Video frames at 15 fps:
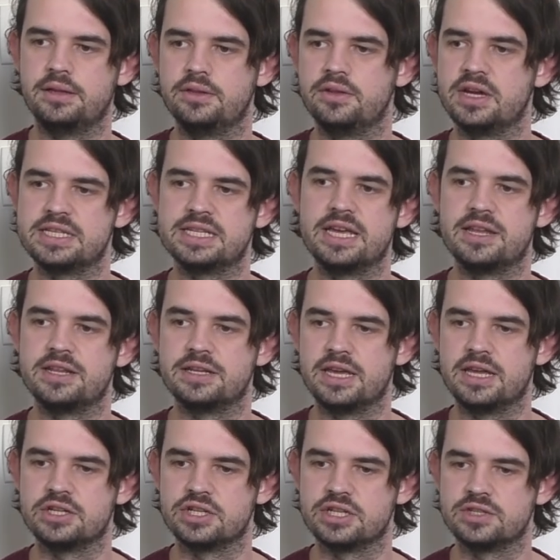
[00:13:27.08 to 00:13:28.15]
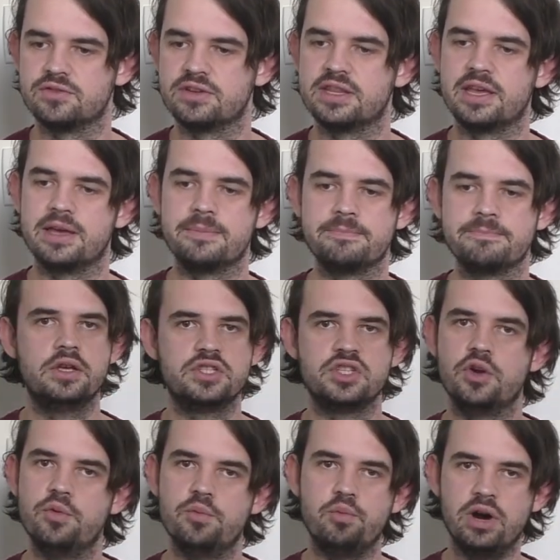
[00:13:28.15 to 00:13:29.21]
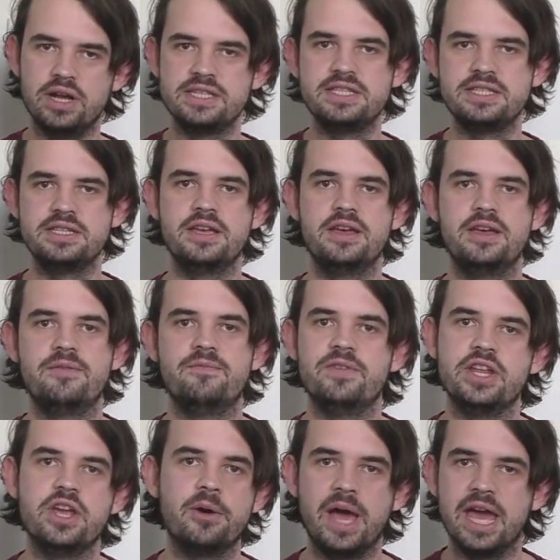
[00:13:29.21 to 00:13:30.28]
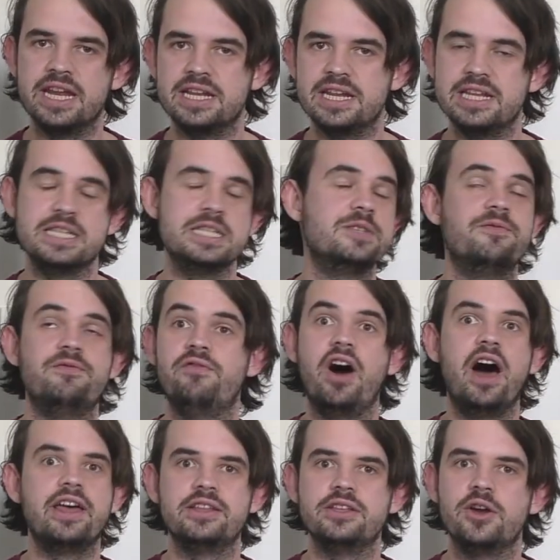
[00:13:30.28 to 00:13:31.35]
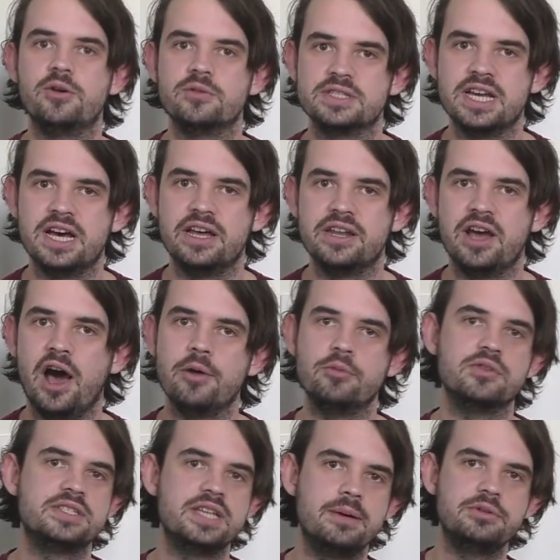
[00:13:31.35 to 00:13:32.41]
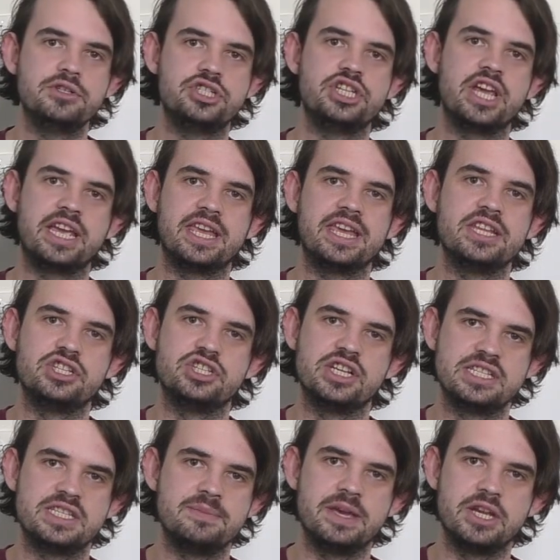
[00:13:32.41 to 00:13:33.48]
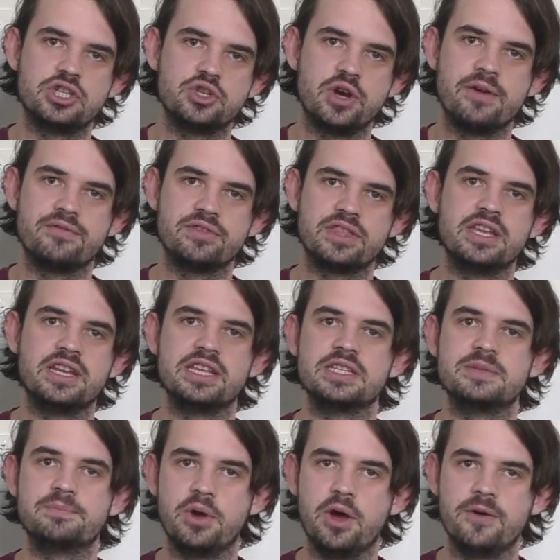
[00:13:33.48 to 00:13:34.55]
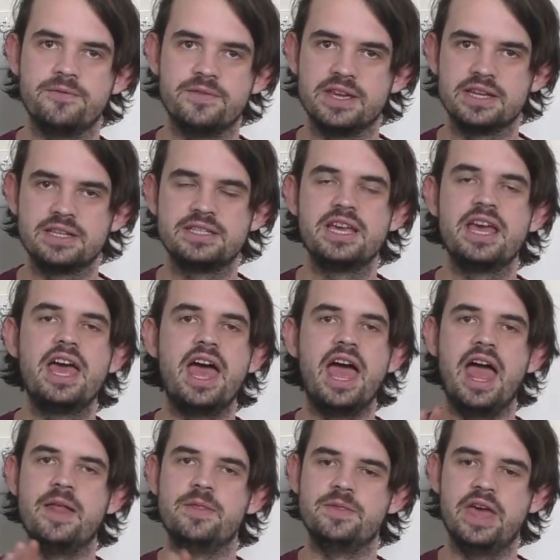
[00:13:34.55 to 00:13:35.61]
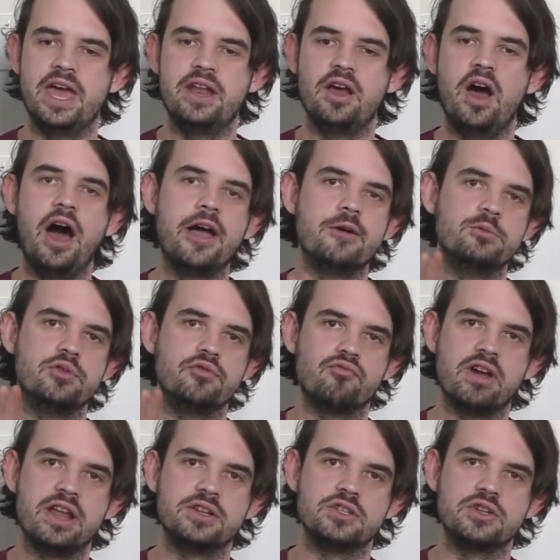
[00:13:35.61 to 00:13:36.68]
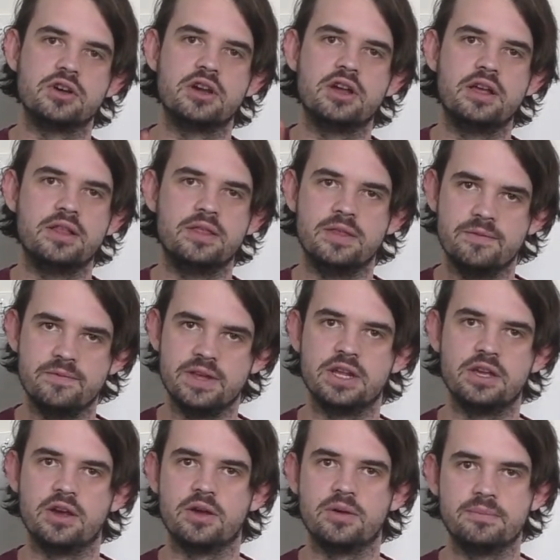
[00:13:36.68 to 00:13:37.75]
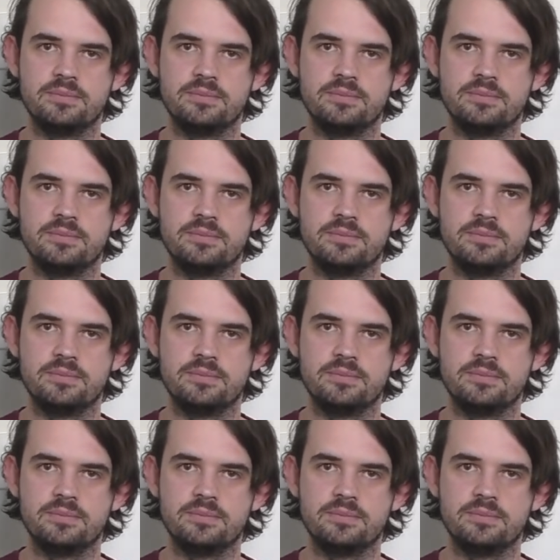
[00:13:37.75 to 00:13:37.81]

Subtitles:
Nice hand gesturing there. So once the video editing is finally all done, I will double check it just to make sure everything is perfect, and then I will render the video.